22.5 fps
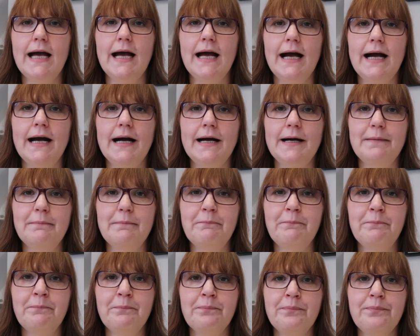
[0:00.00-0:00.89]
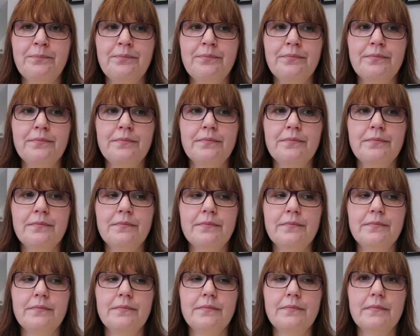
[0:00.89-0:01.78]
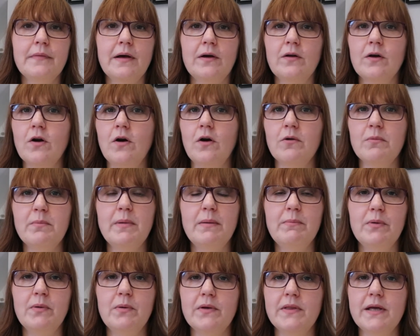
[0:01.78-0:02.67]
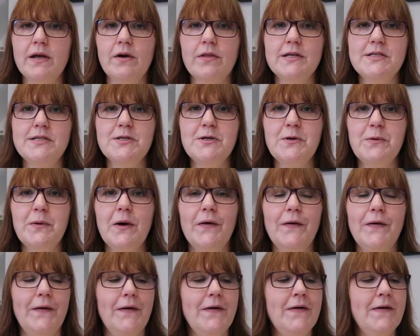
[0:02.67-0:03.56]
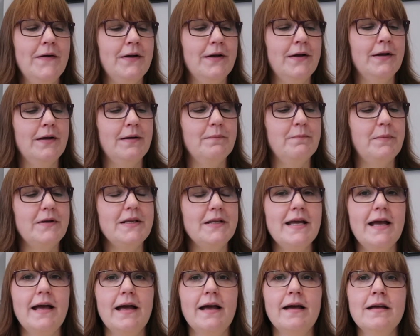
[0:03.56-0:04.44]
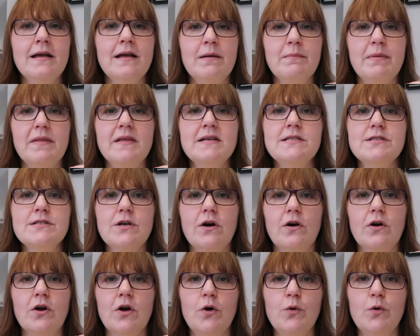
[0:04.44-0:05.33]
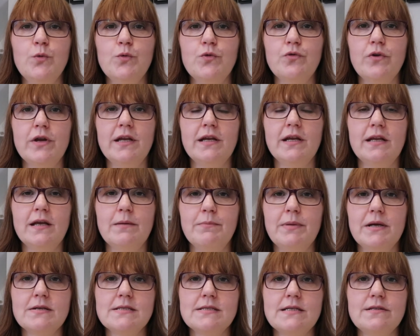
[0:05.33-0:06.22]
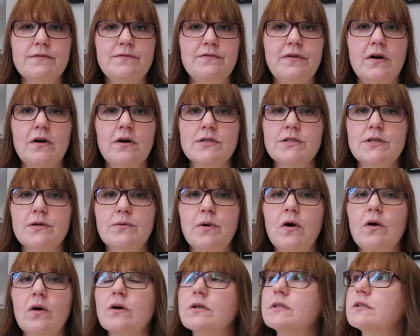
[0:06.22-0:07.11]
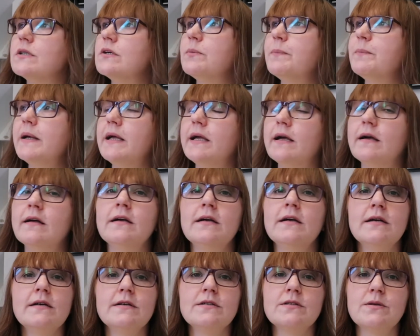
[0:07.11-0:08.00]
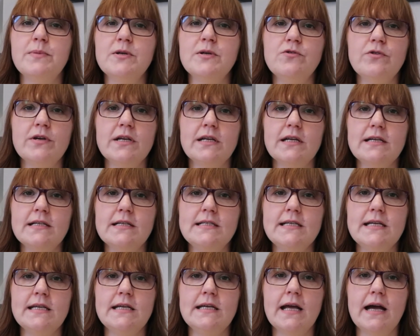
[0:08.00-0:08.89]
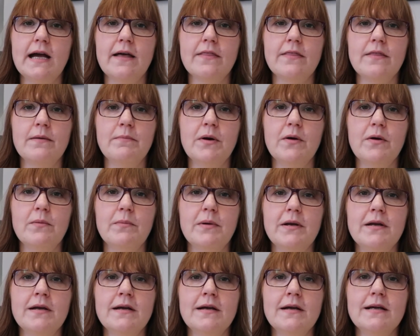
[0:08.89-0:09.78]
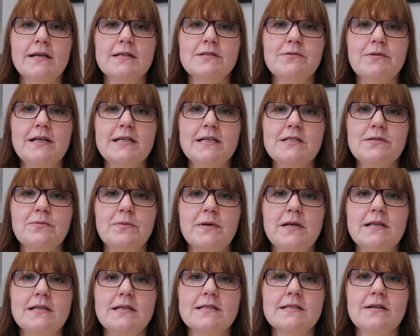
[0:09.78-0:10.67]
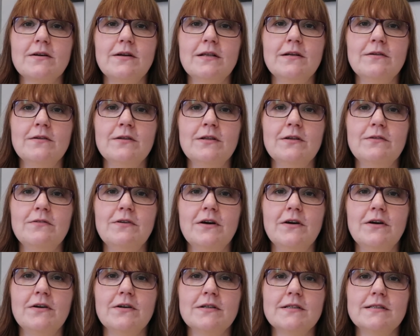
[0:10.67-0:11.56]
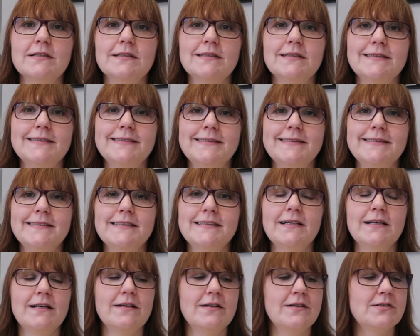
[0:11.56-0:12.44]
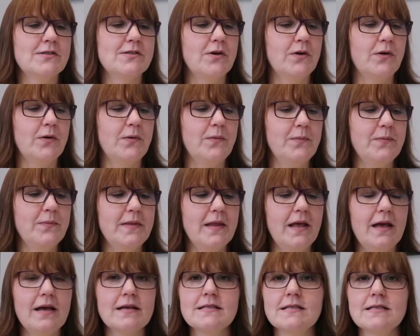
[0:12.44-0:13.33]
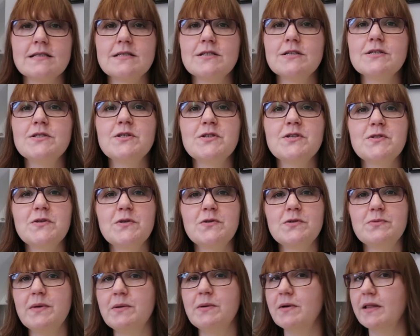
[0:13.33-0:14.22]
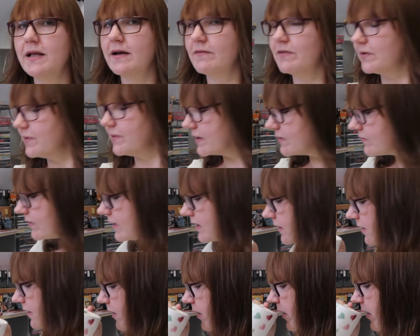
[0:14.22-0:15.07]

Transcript: I can't remember what the other 2 are. But yeah, but this has got a cold drink in it because it's far too hot up here to be drinking tea at the moment. It's really sweet, it's got little love hearts. So yes, just excuse me, we'll have a quick drink.